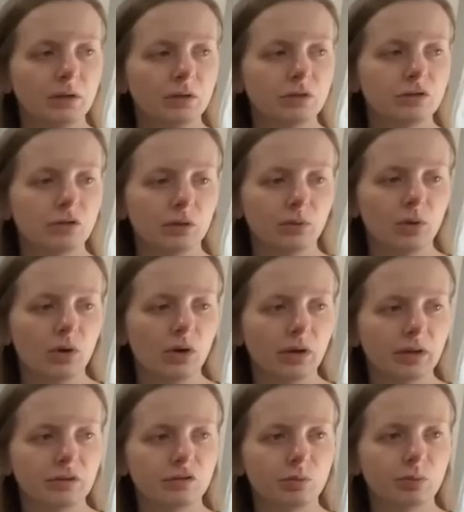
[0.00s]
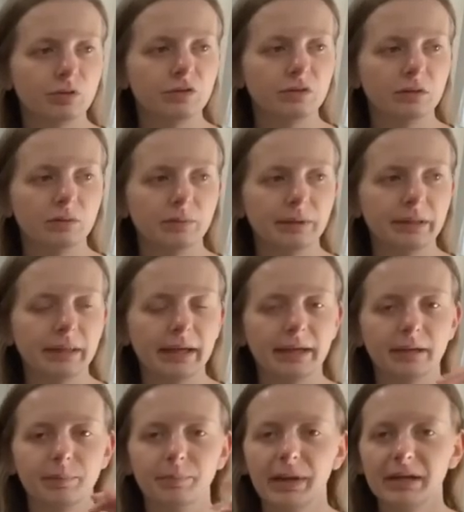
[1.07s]
So August will still be
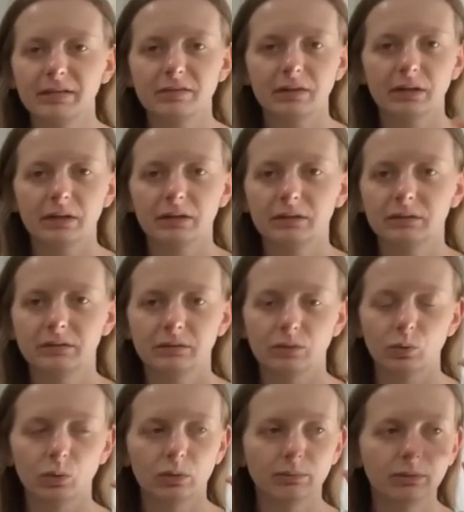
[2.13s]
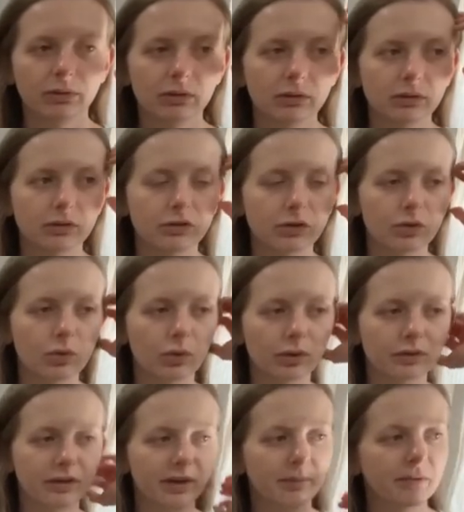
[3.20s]
like basic, normal decor
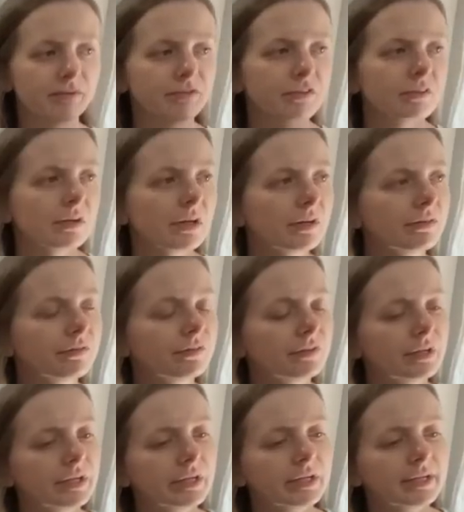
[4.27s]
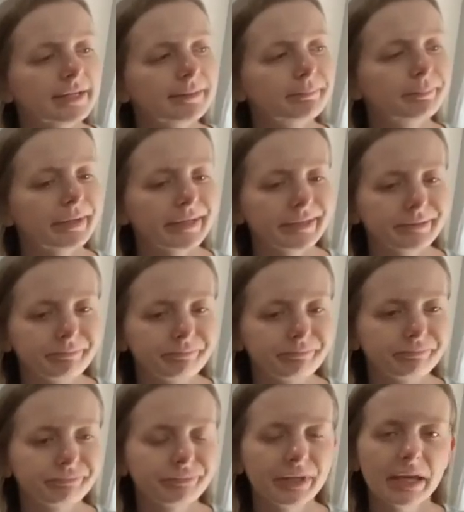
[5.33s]
type of stuff. But
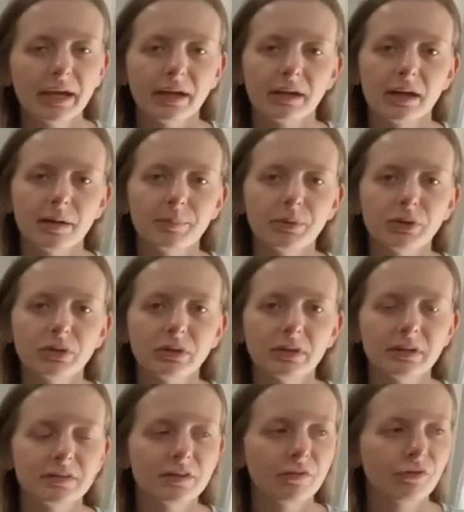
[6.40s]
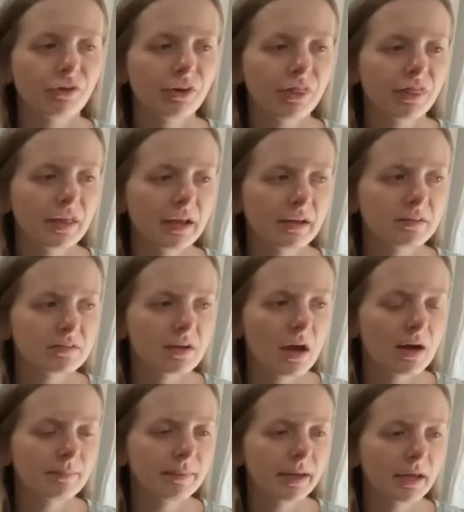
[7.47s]
yeah, a couple different things
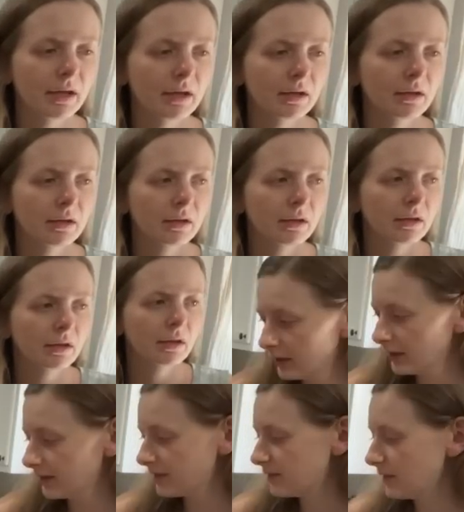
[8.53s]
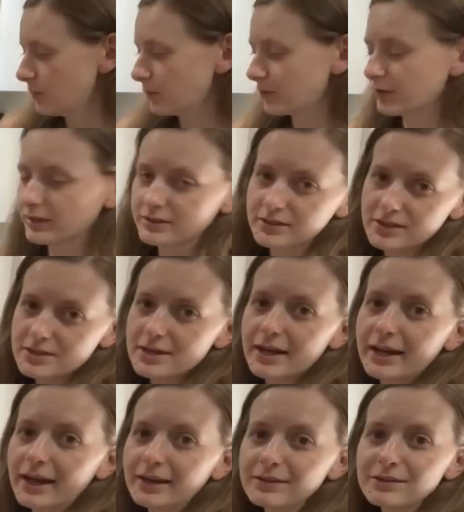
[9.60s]
coming. Let's see what the rest of the
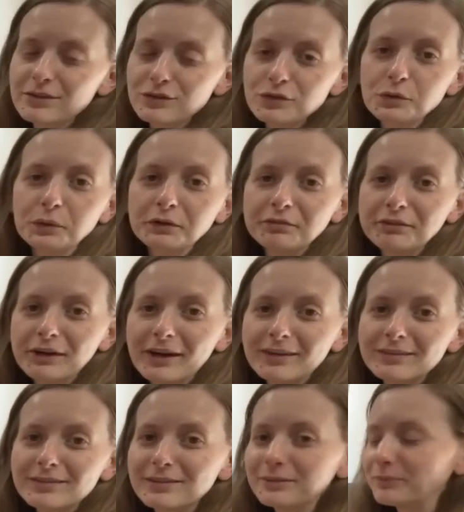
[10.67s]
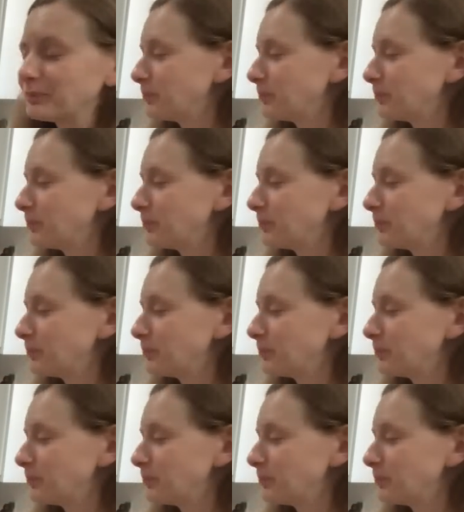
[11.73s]
day has in store for us.